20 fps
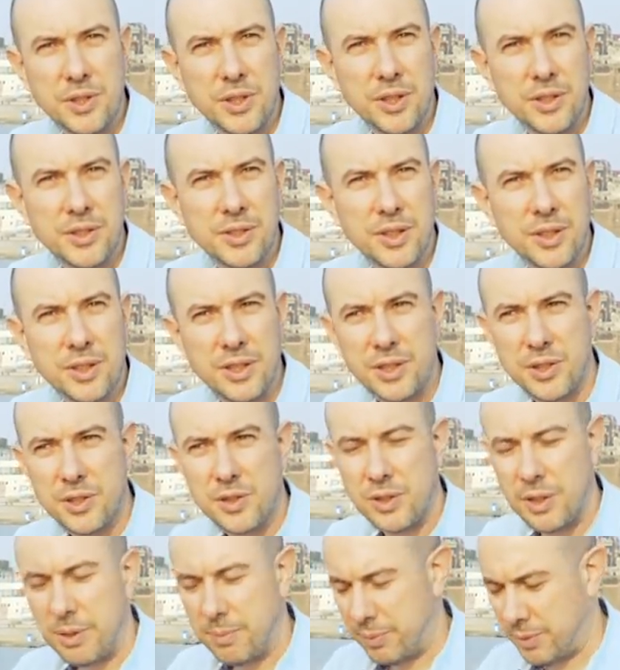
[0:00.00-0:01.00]
shots on this
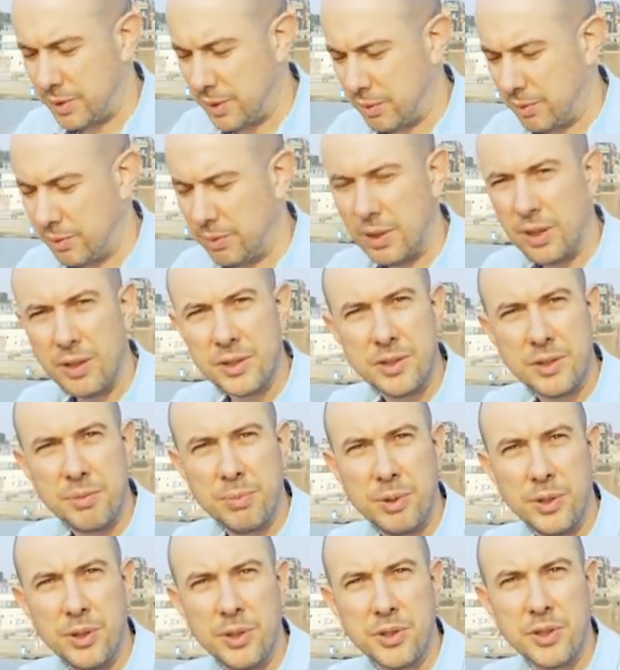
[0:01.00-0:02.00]
trip, so lots
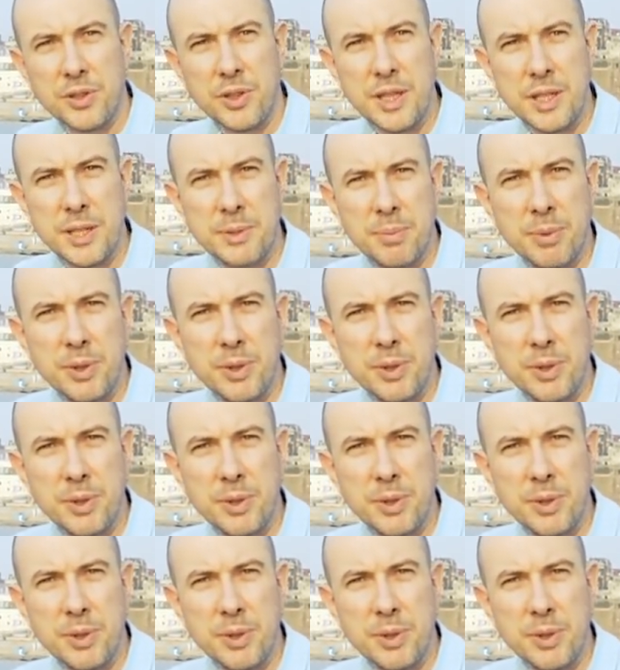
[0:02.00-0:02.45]
of portraits,